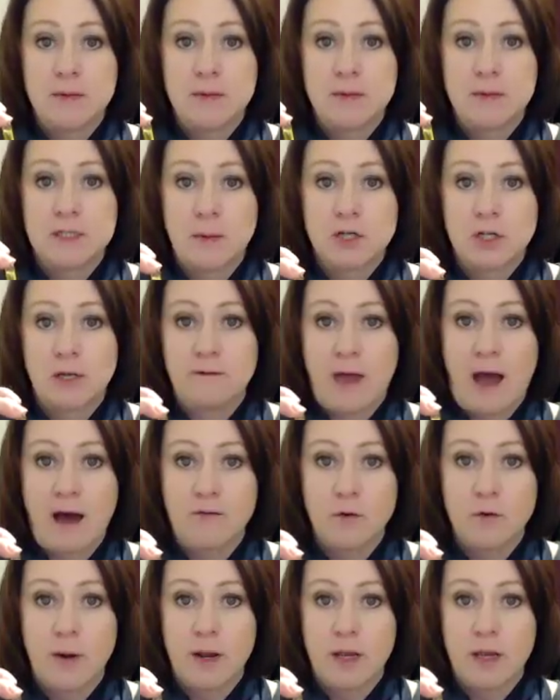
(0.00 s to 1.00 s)
especially if
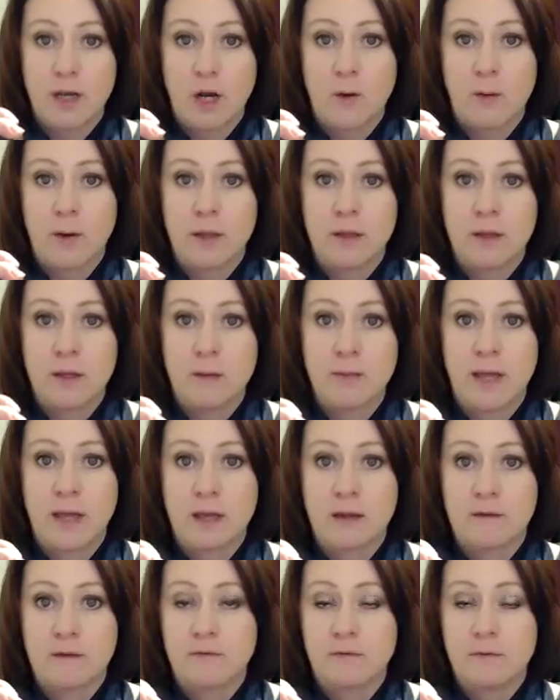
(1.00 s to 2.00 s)
they have oregano in them,
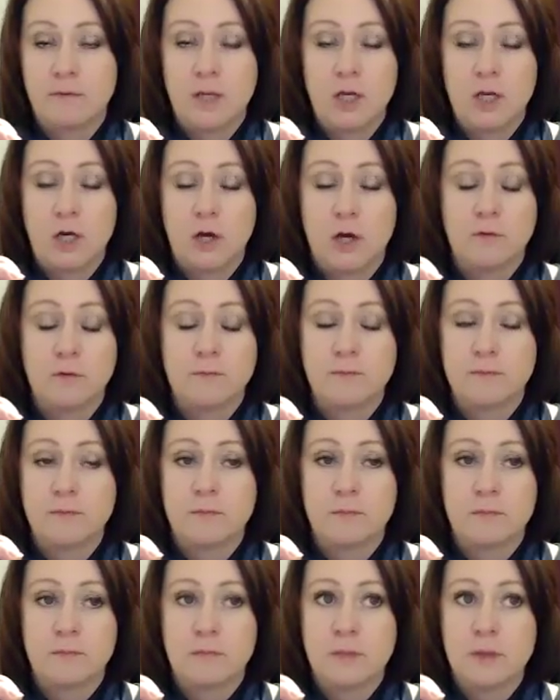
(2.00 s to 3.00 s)
like if, you know,
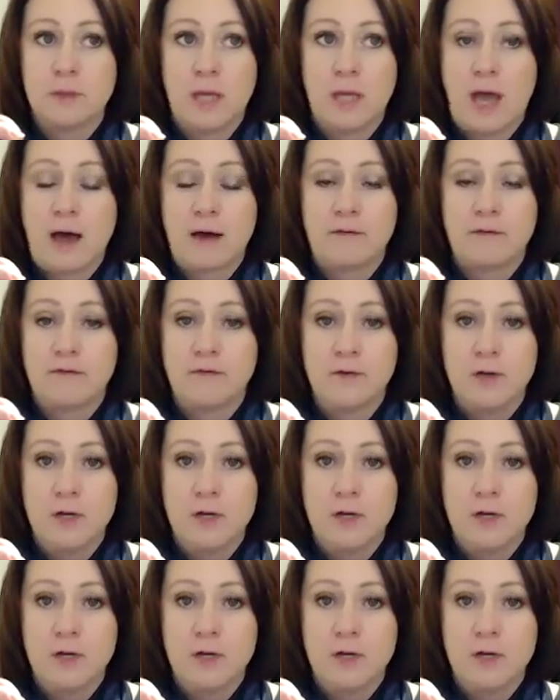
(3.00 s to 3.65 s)
they have